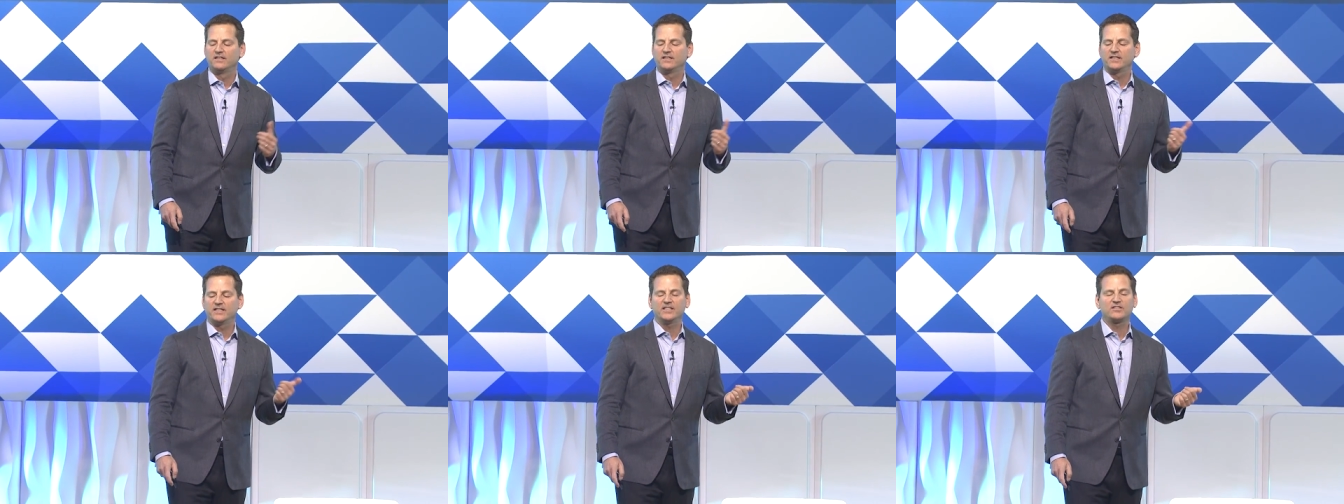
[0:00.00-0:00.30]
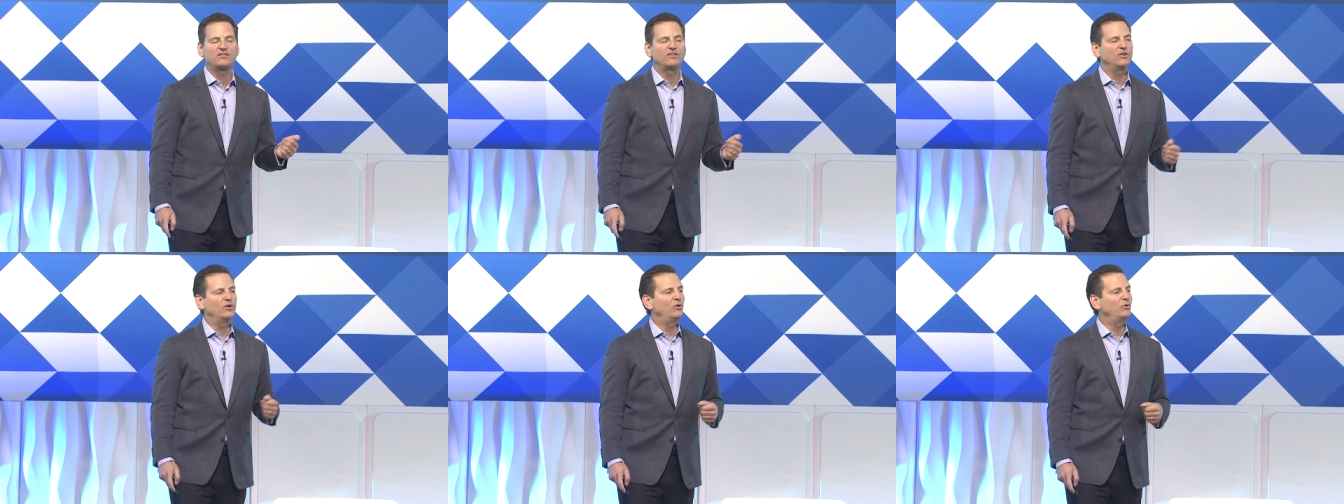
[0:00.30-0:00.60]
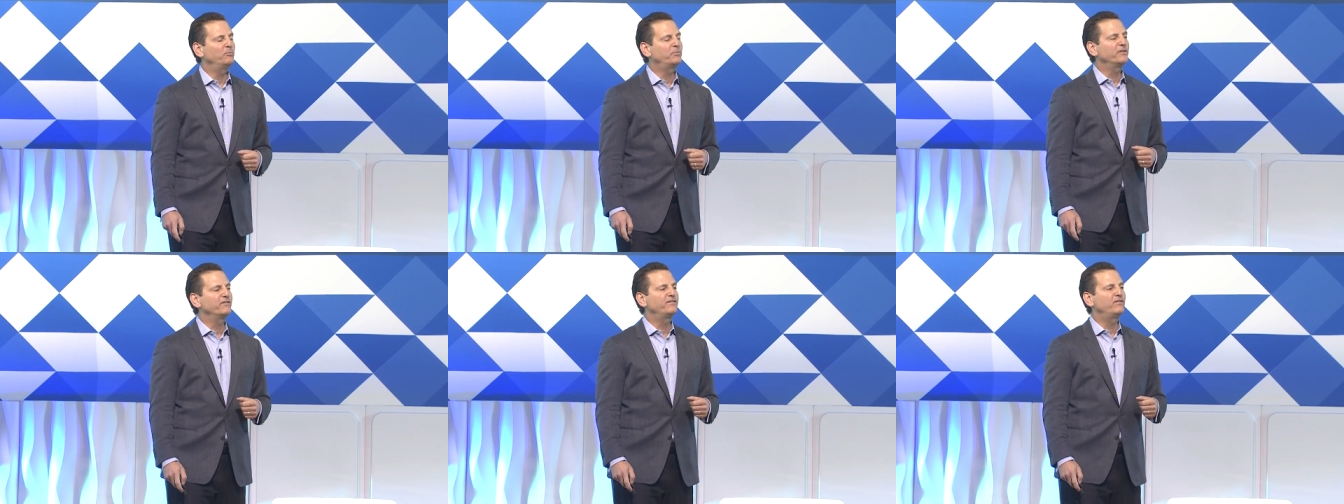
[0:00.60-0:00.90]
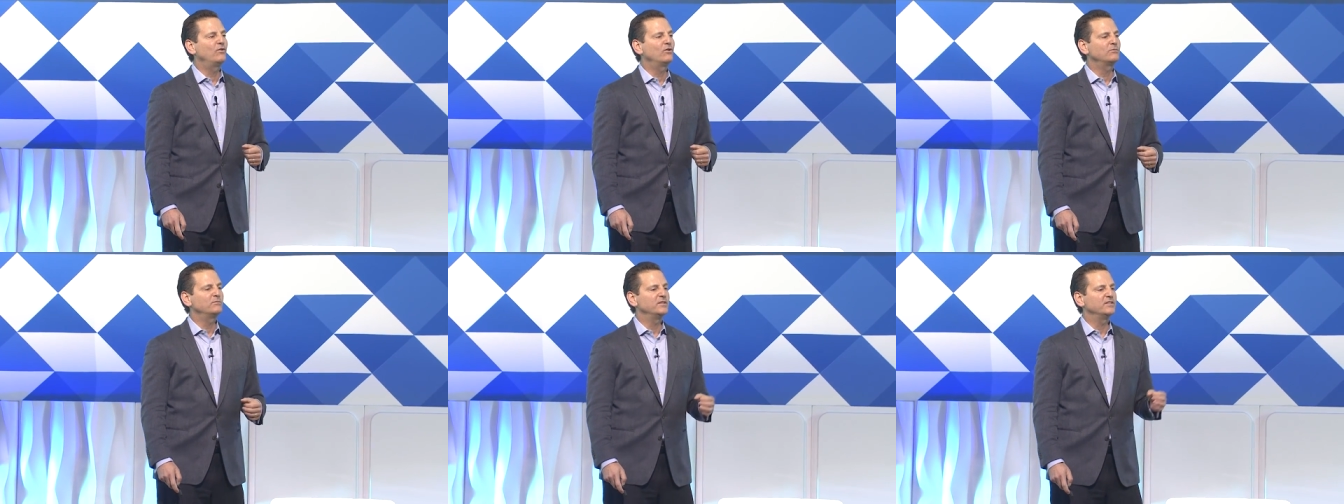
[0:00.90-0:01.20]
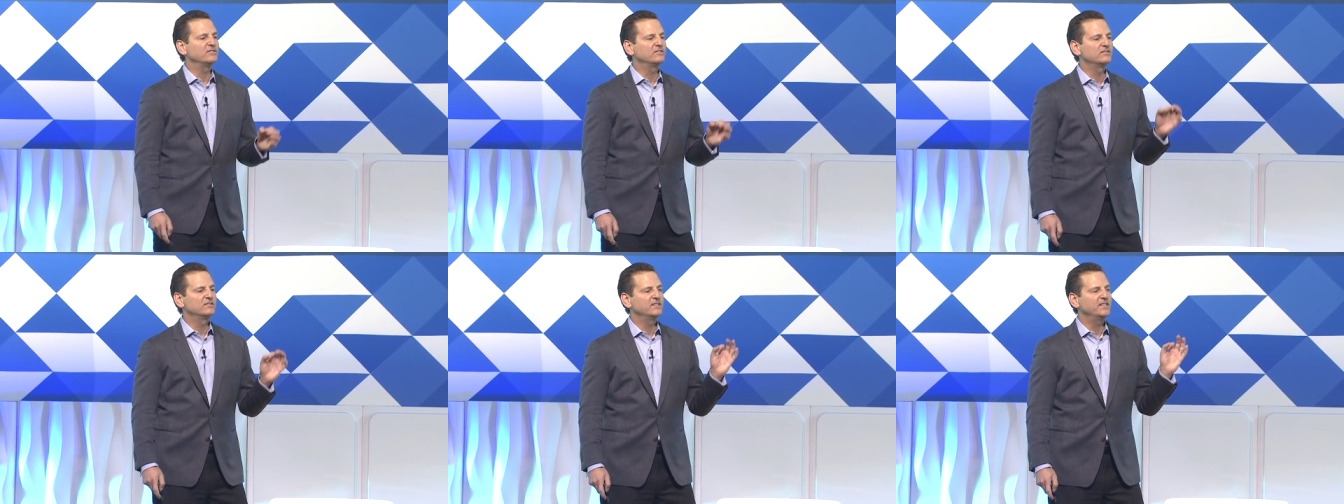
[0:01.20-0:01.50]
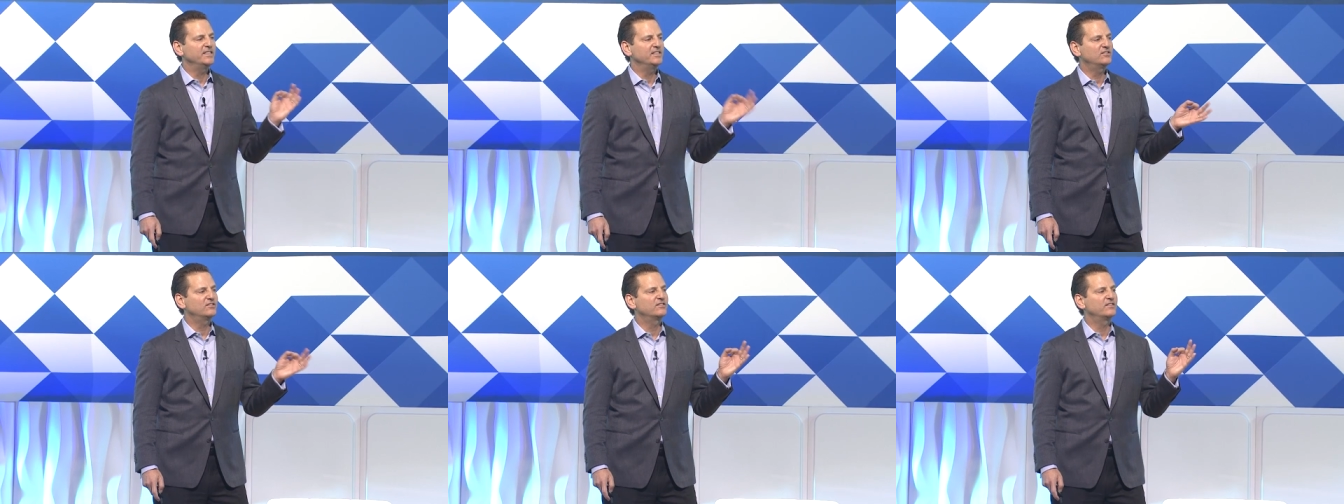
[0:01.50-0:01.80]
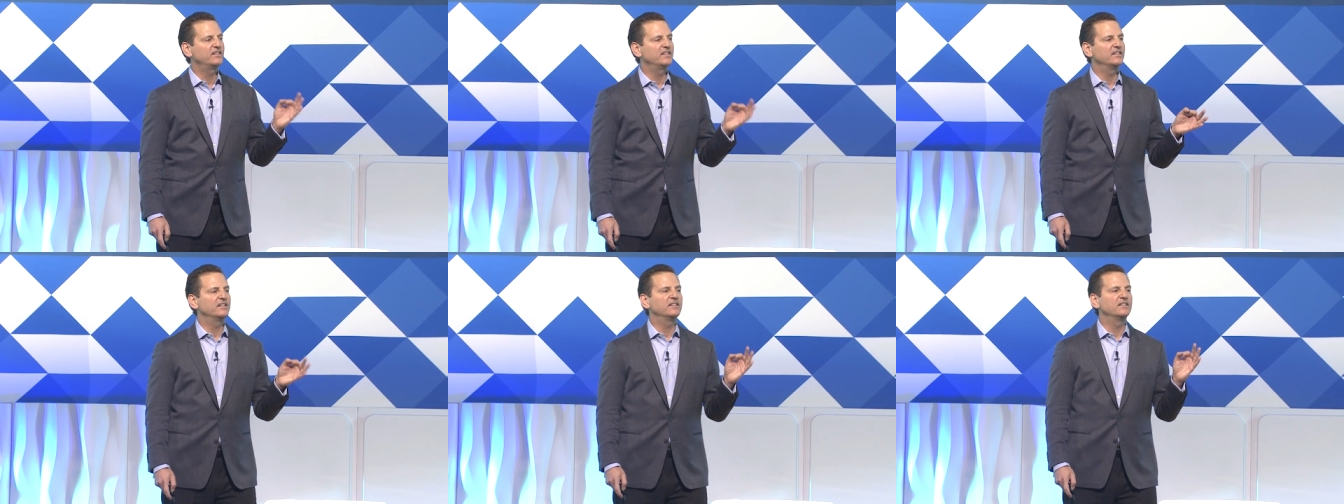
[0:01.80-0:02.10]
It's loan performance. It's
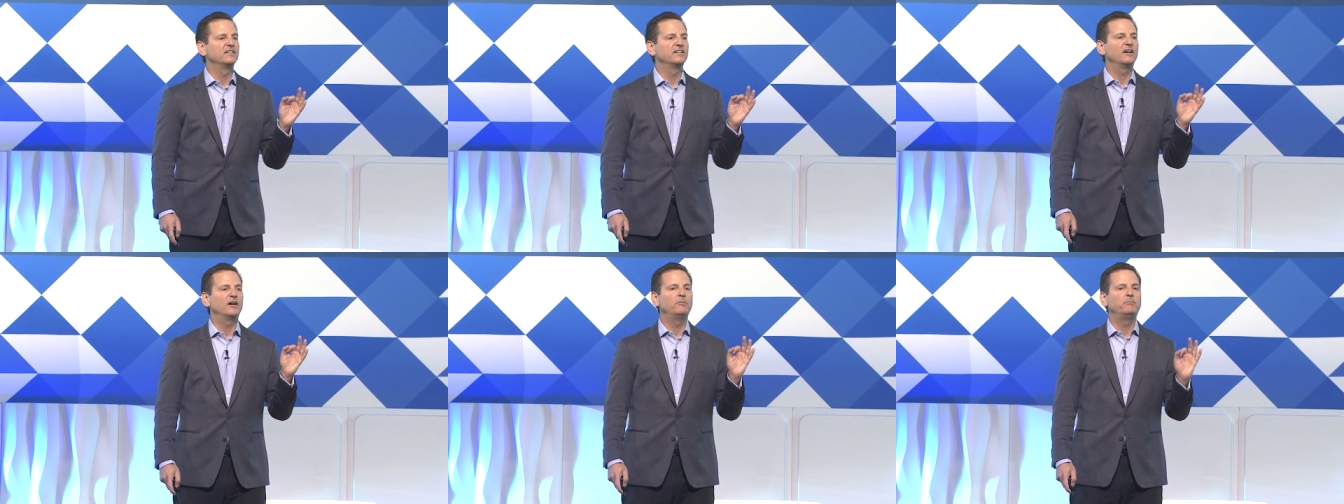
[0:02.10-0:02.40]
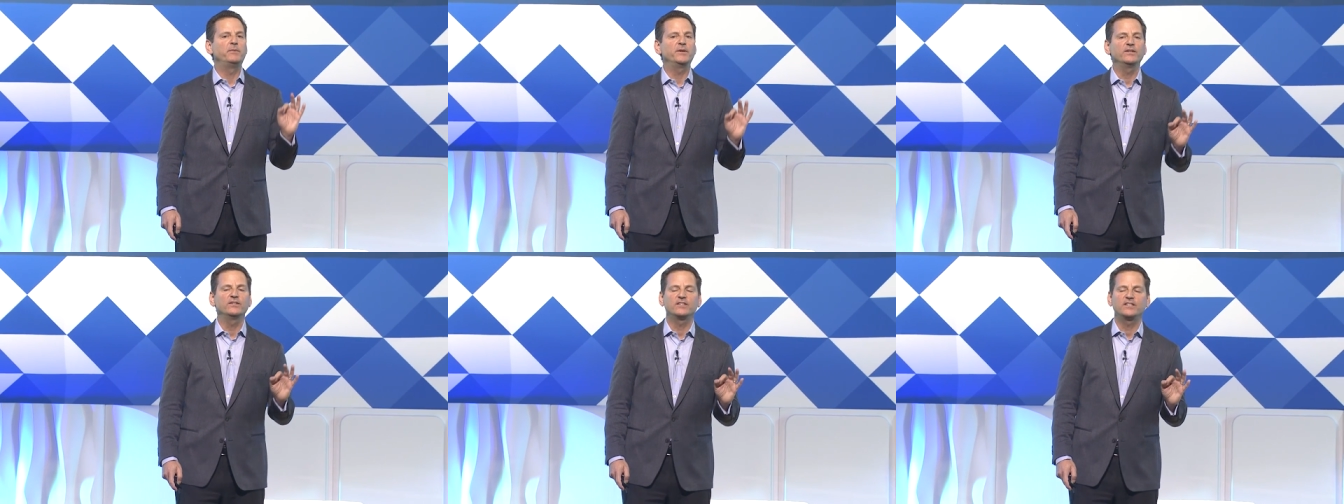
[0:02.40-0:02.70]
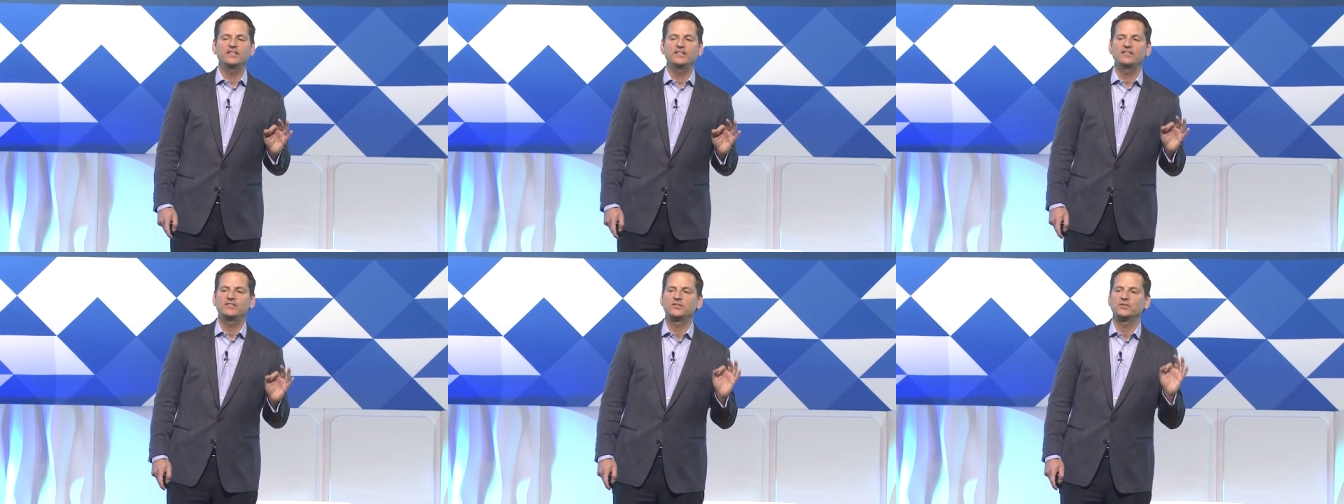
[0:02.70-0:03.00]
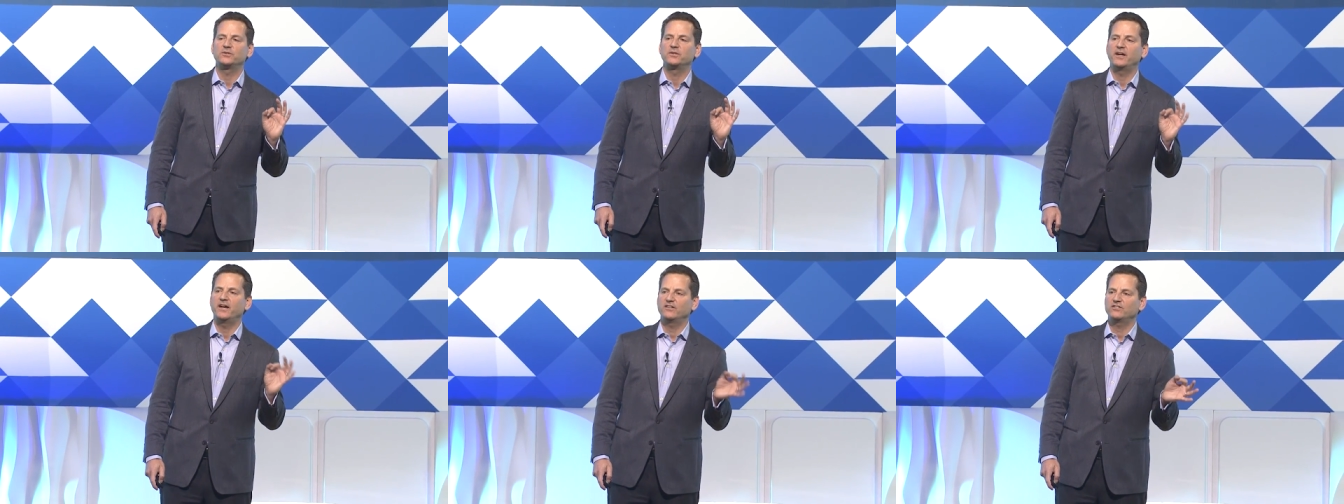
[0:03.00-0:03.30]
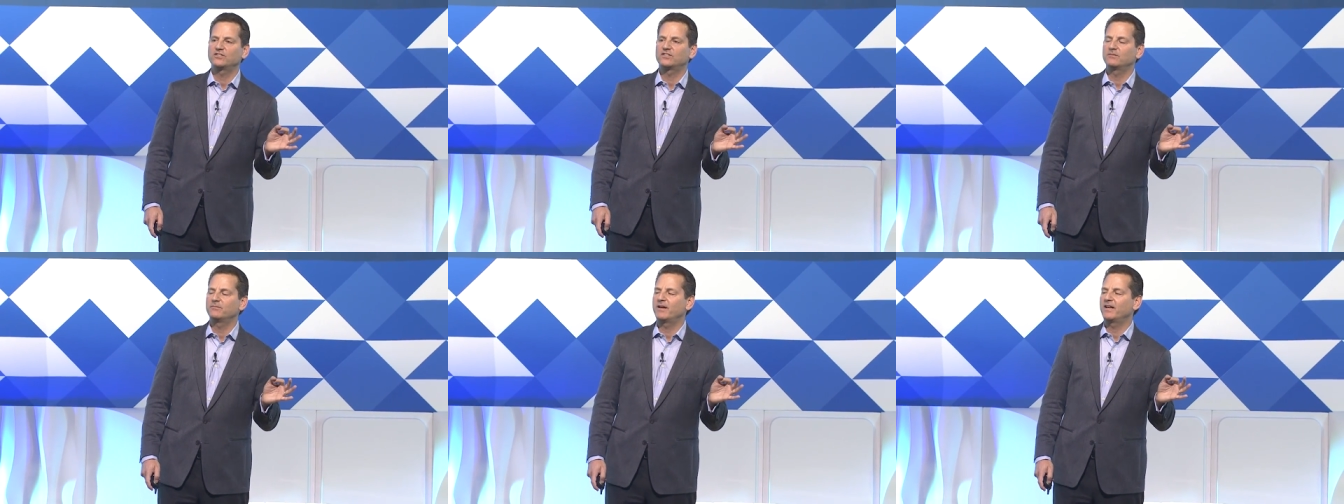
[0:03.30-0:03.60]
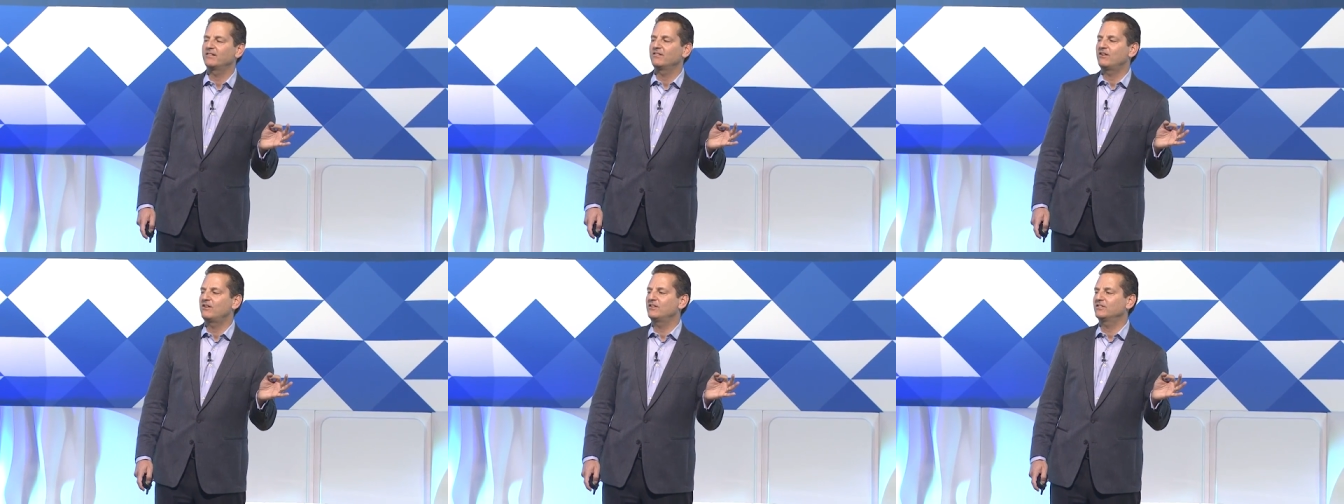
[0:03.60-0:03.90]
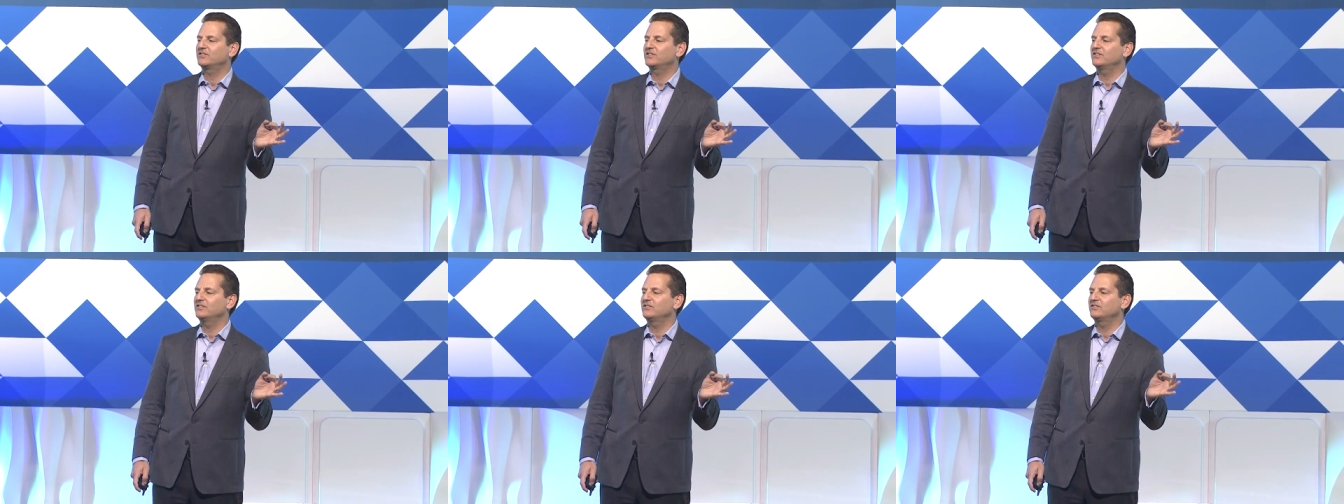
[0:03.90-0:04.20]
the ability to estimate
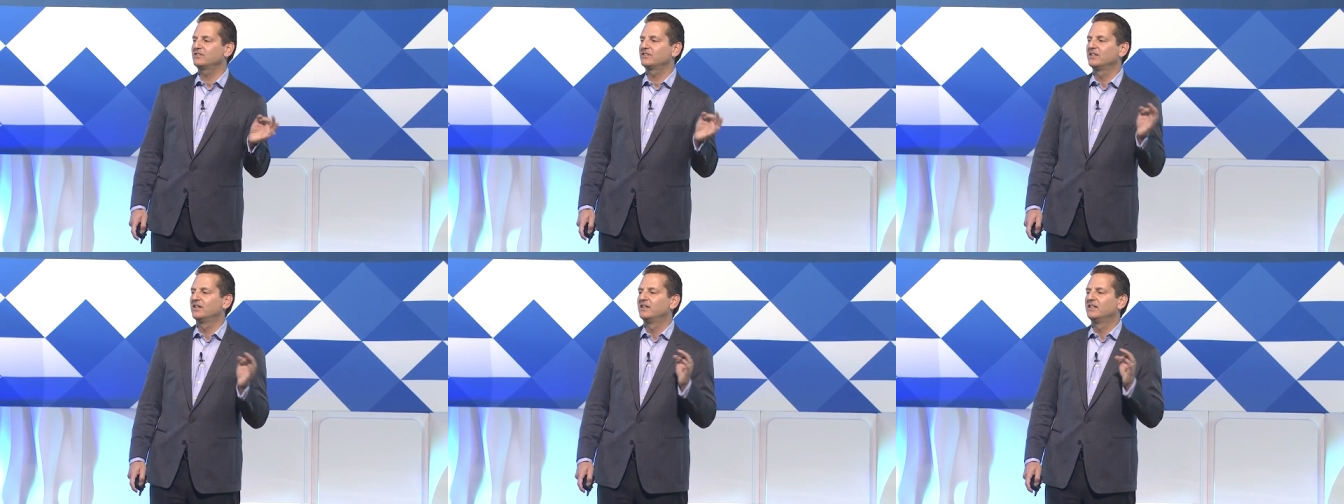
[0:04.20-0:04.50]
losses